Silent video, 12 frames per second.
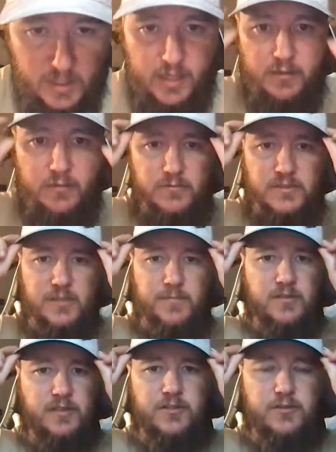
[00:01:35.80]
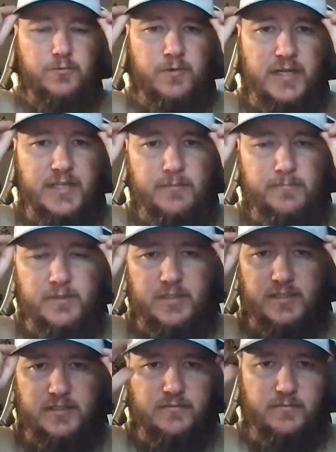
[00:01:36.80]
I don't typically do white,
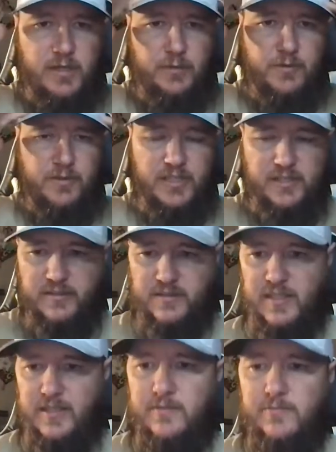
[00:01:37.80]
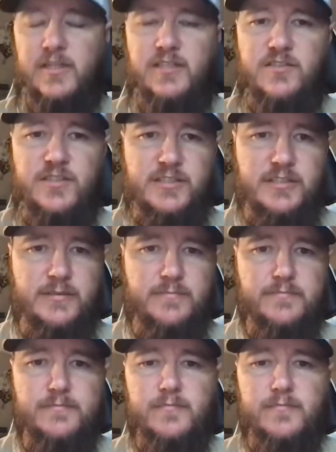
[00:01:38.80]
but I really like this hat when I saw it.